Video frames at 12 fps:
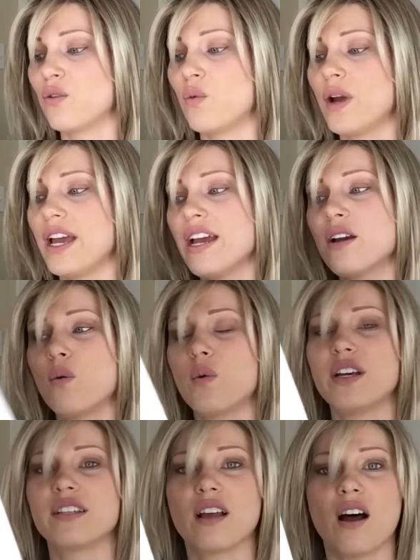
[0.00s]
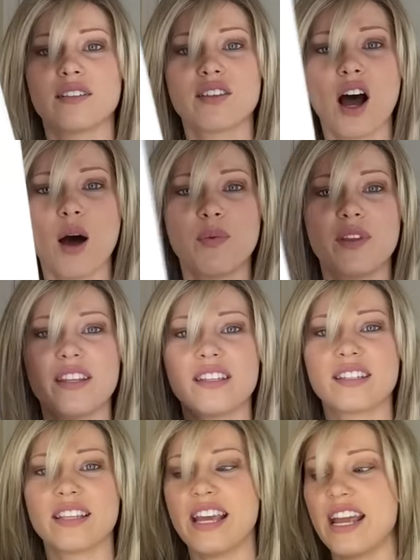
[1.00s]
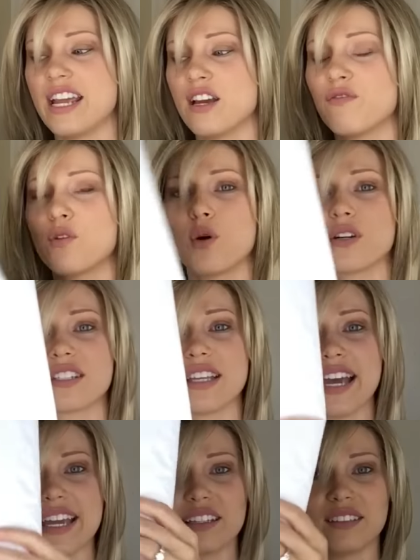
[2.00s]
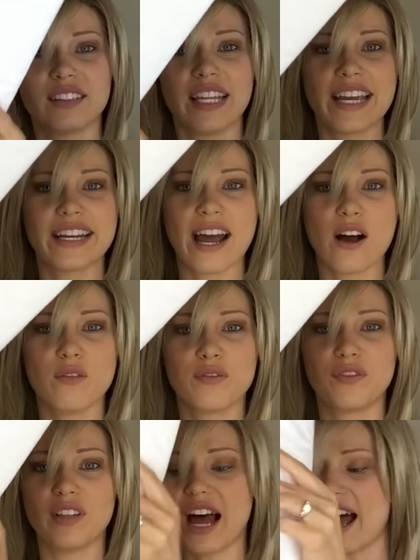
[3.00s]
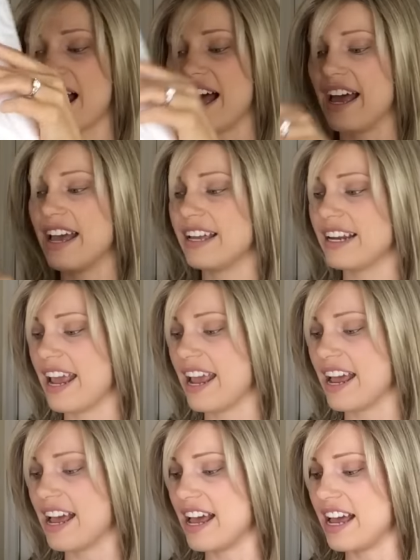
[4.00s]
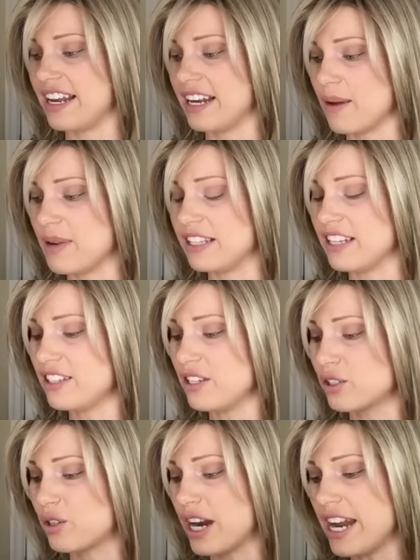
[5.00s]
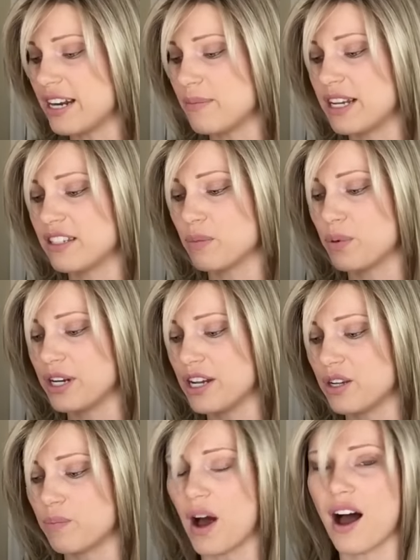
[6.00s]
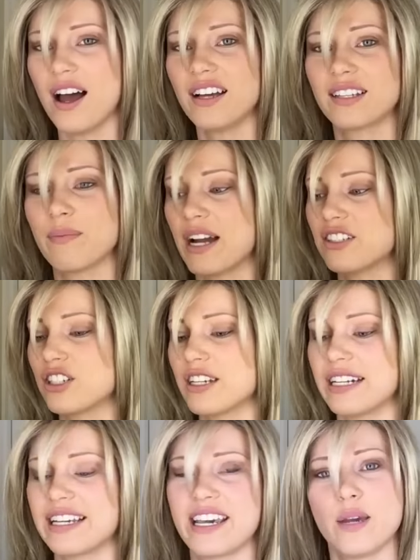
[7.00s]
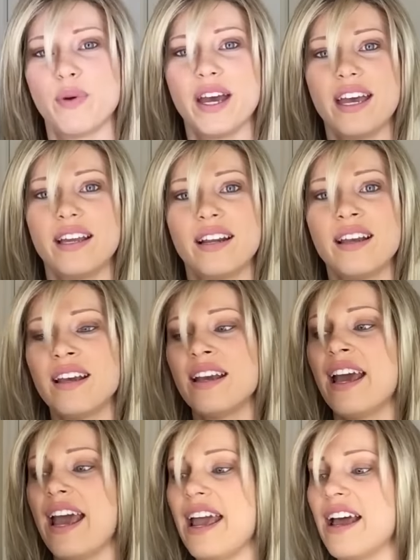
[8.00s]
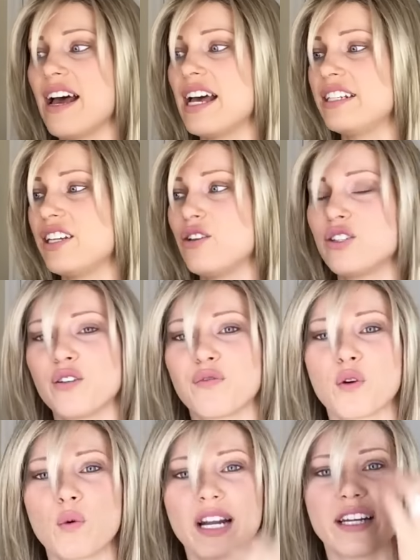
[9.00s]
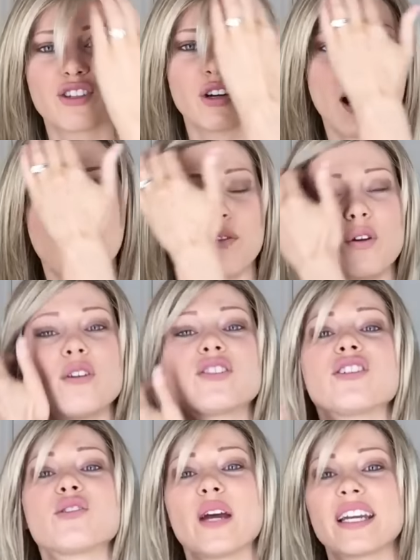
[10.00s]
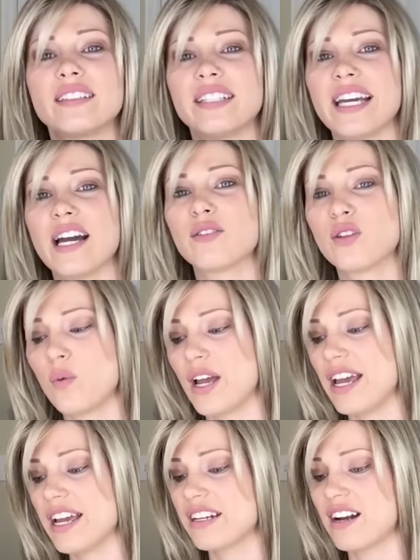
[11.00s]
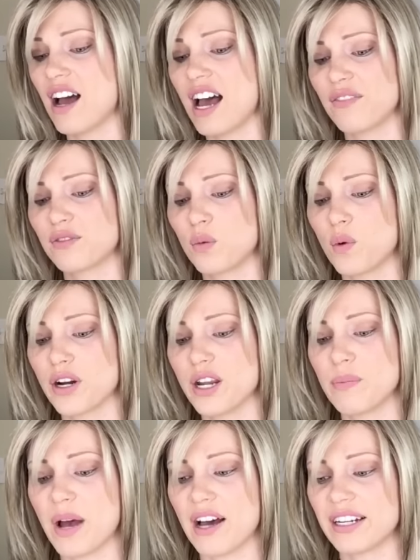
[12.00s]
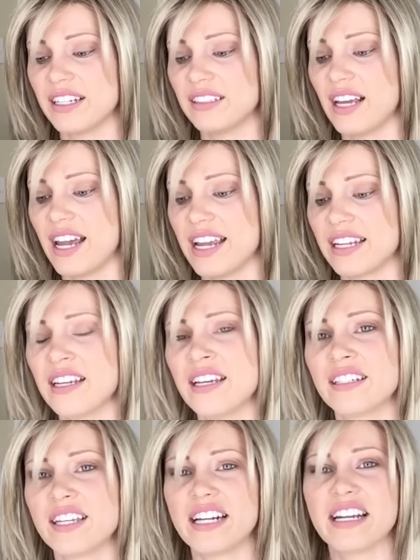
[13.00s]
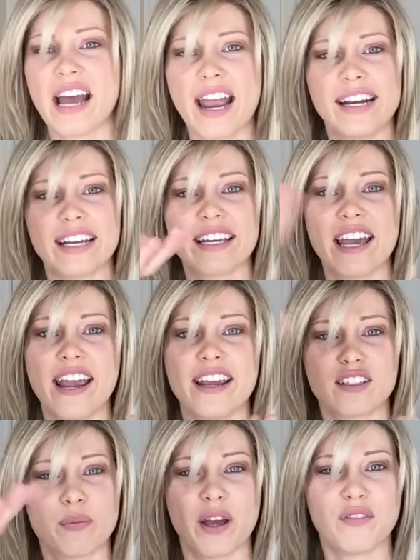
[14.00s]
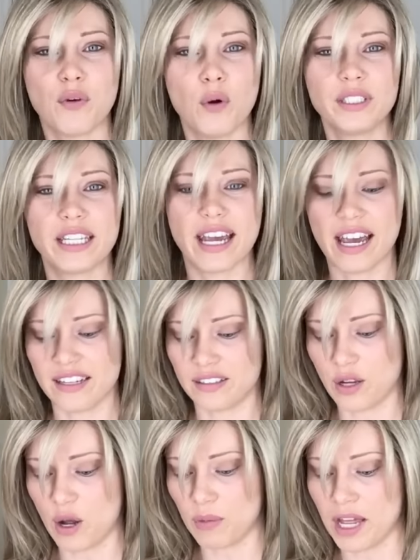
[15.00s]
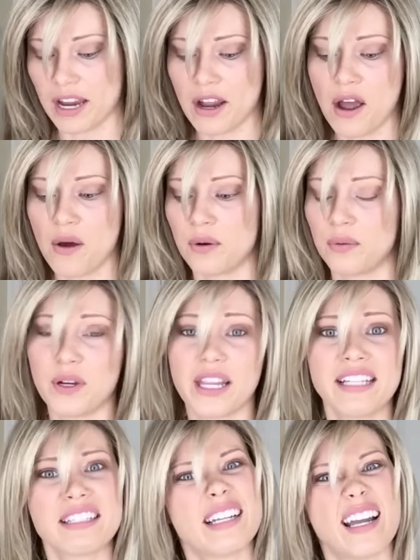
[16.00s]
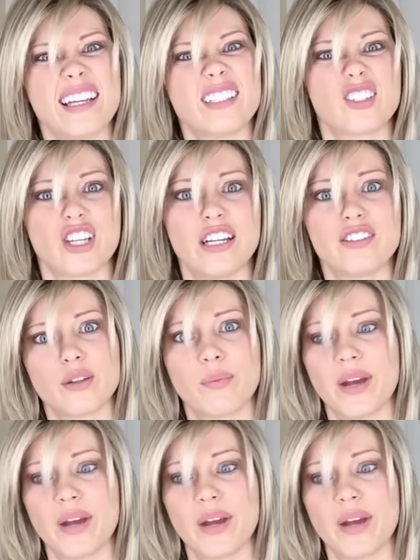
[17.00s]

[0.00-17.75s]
the wig was on top of this thing, of course, like laid out flat. And I mean, this is great. I mean, it's a pretty good box. I'm actually gonna keep it and use it for when I travel, just so I can lay out the wig and not have to worry about it, like getting kind of kinked by folding it. So I'm like, oh, well, that's a nice change